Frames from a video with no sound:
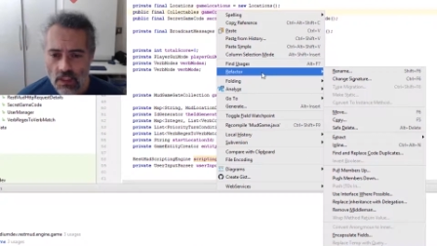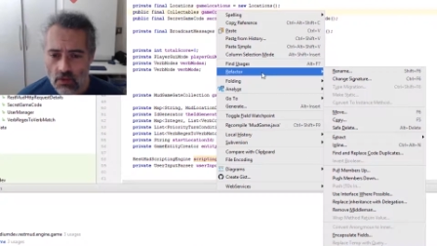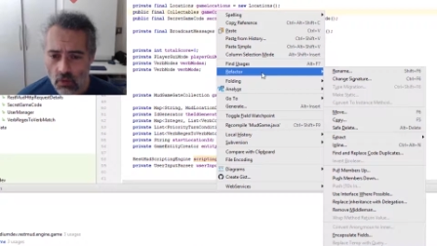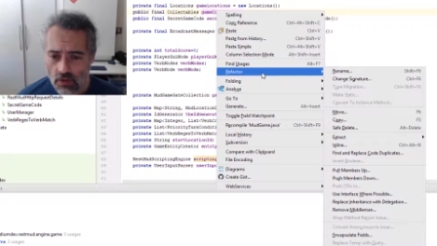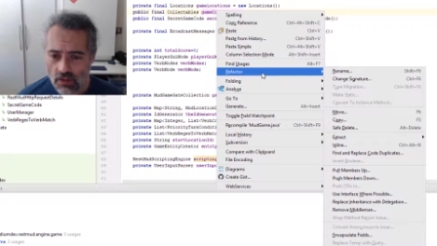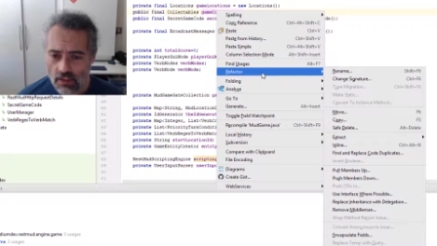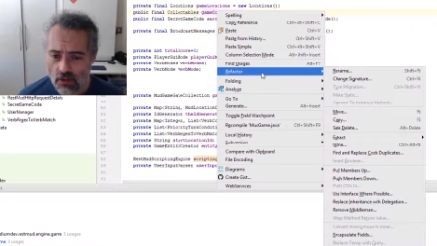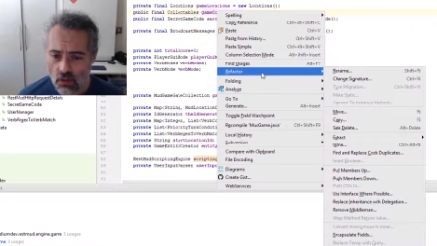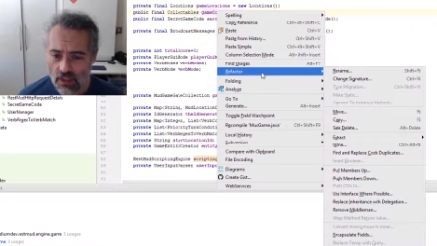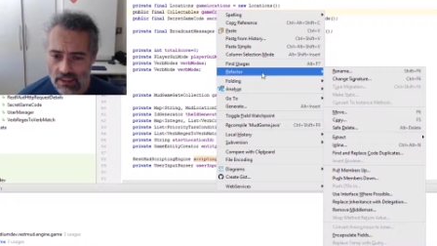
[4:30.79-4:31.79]
So what I'm going to
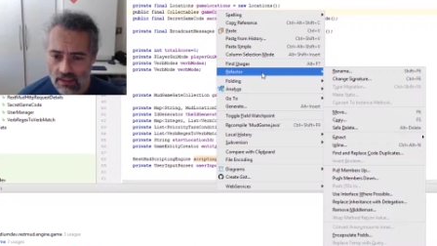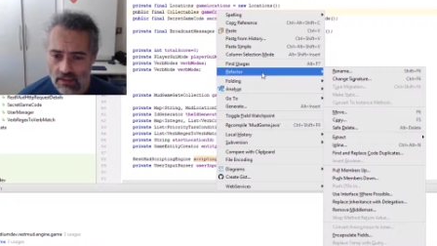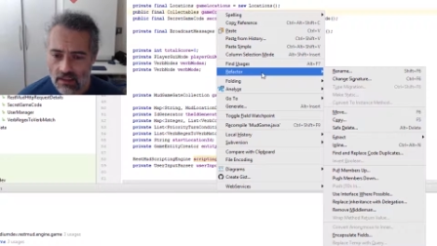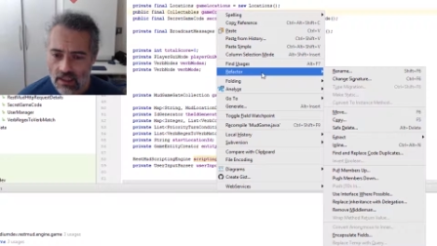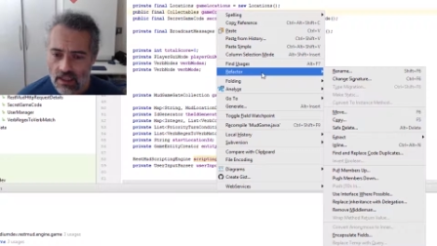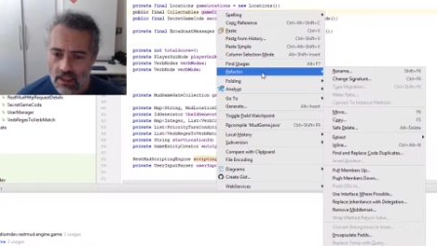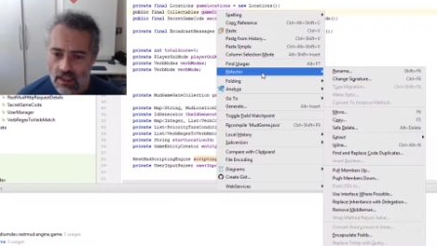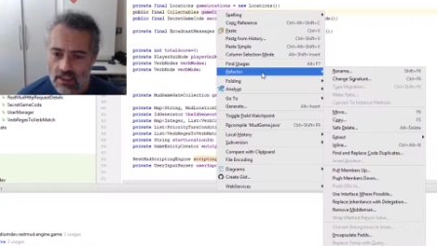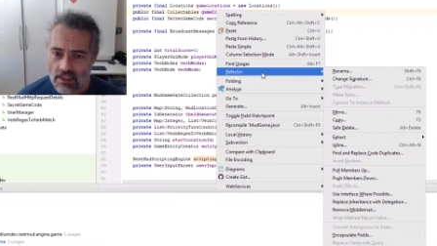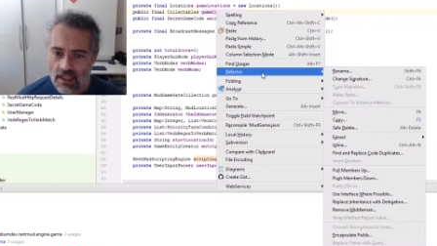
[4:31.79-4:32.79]
do here
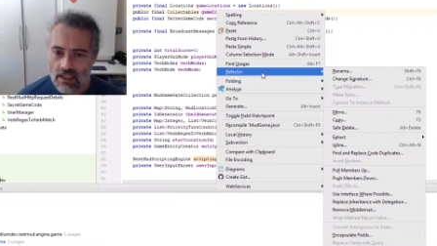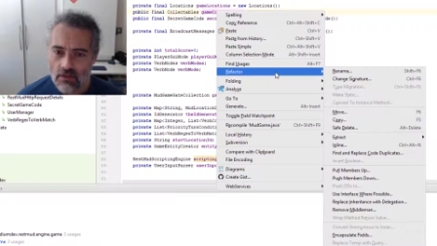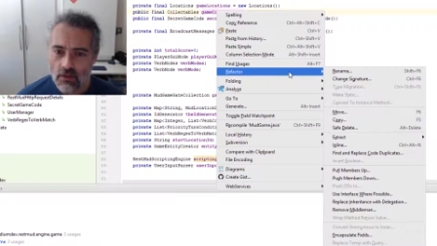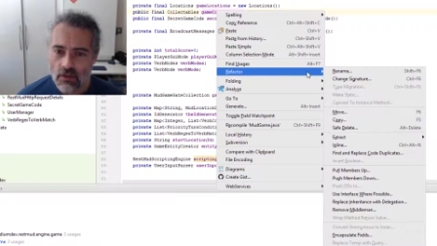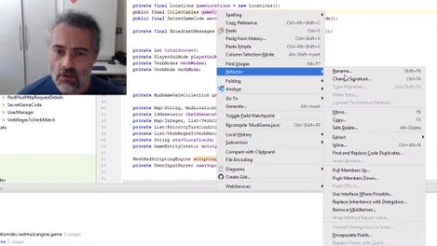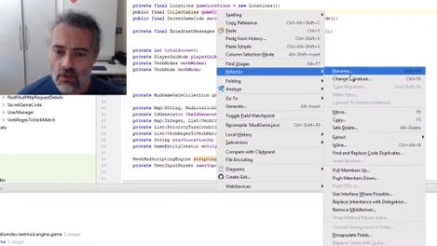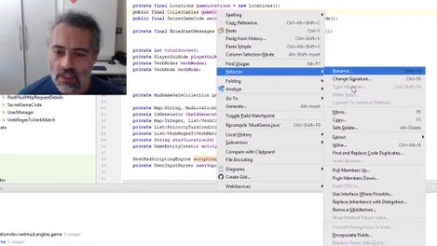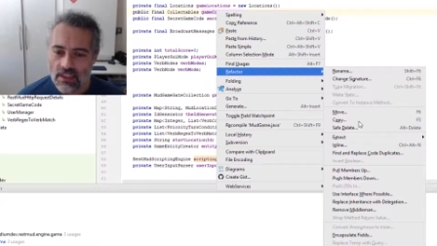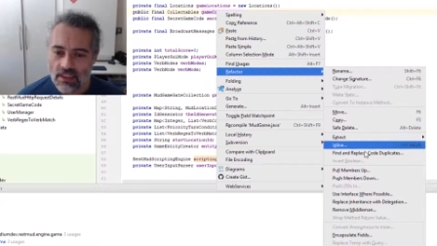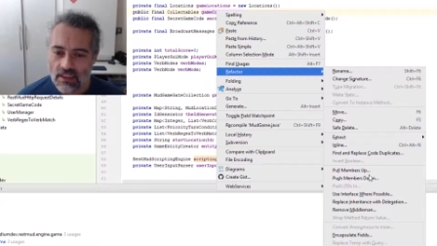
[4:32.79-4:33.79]
is I am going to
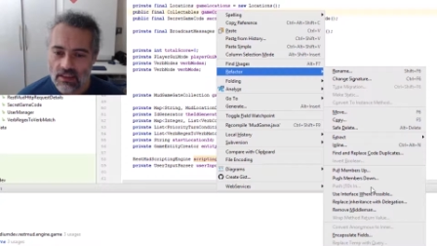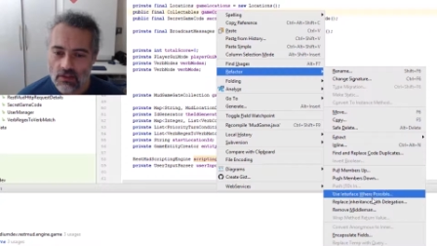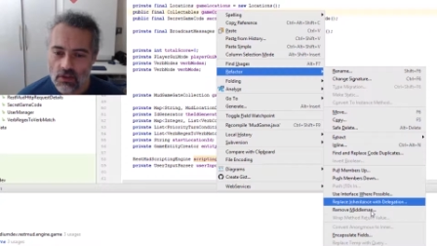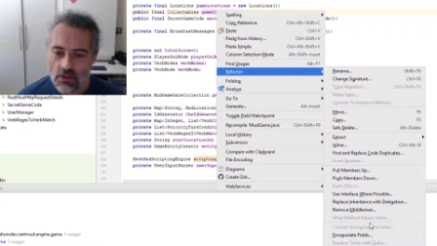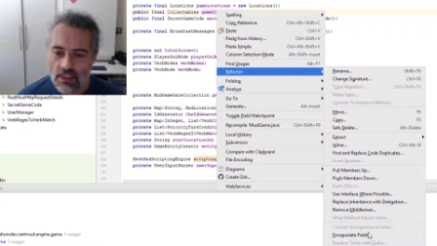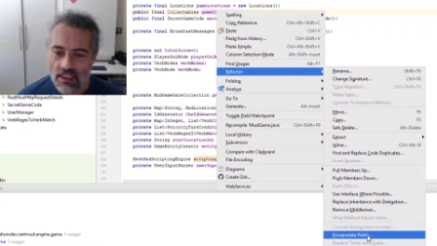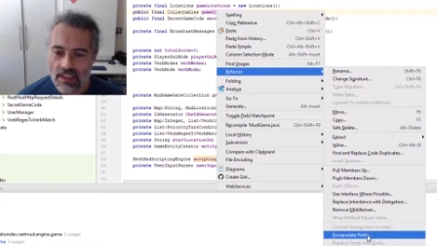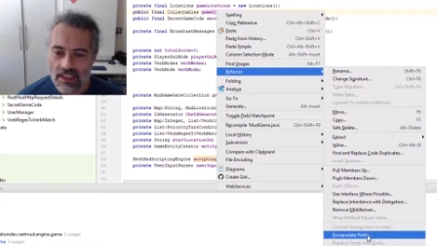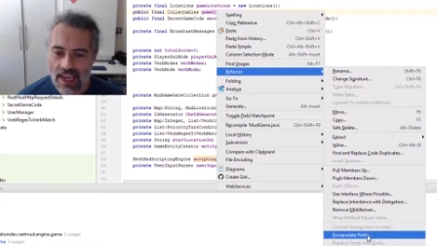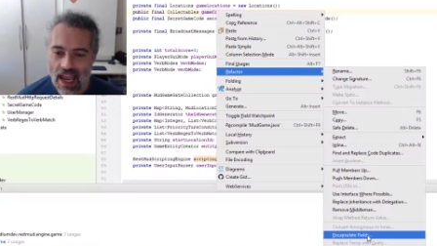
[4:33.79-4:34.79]
in, use the
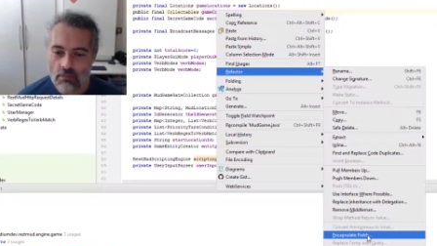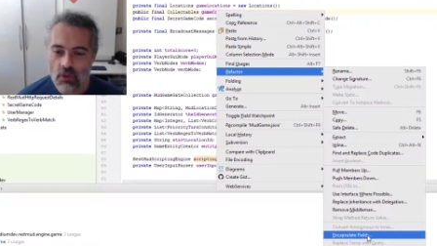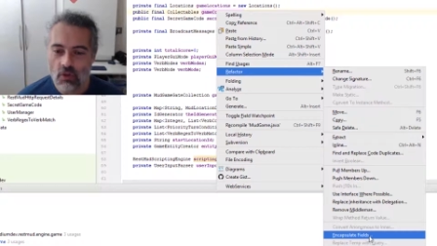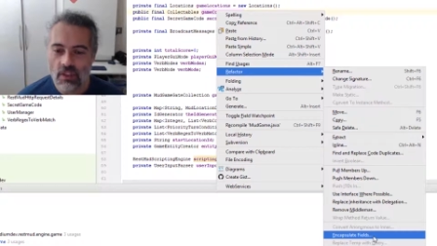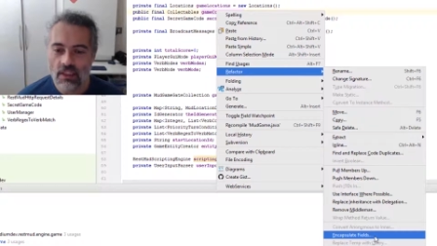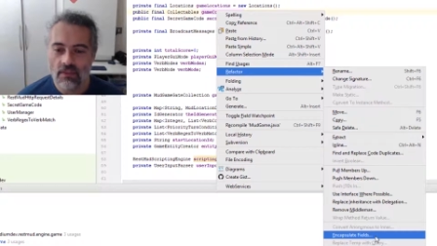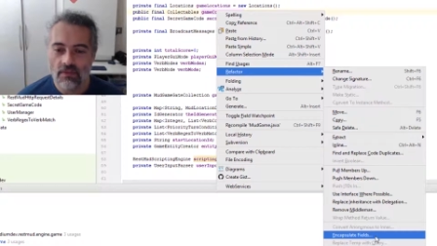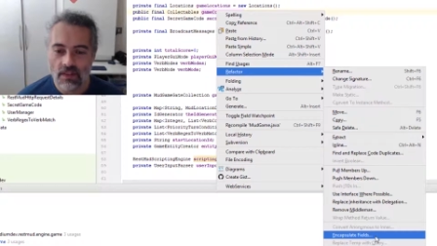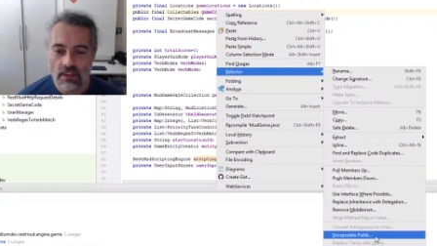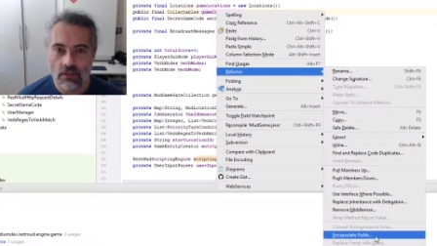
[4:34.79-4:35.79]
encapsulate
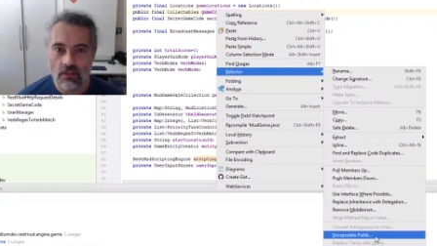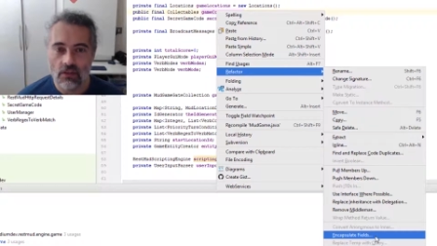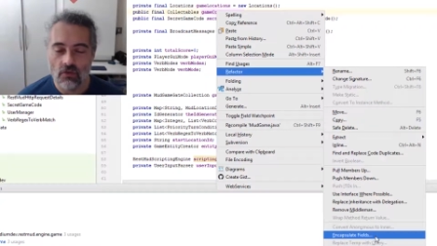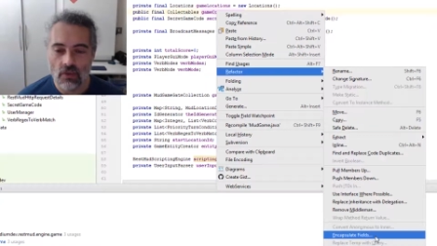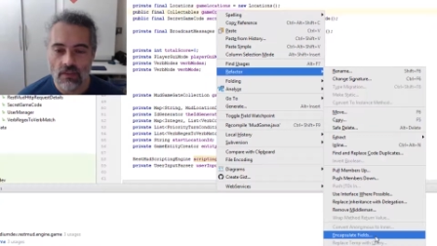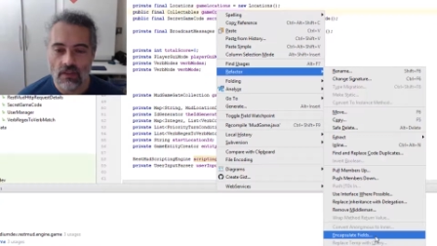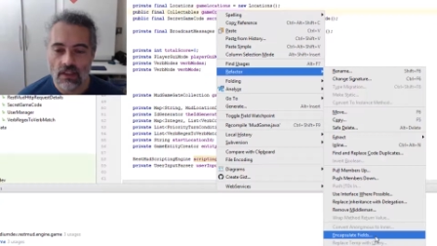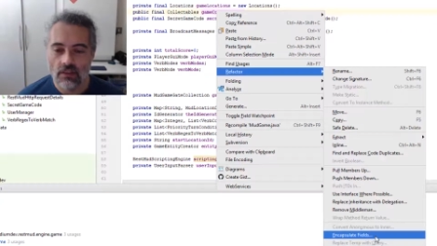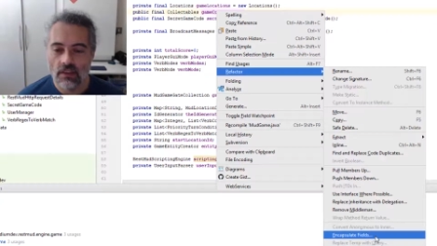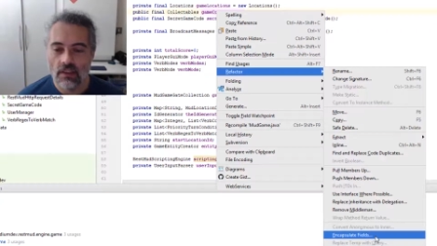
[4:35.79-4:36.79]
fields
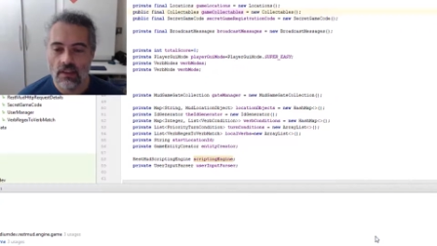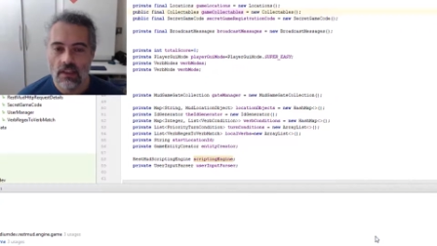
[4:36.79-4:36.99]
refactoring.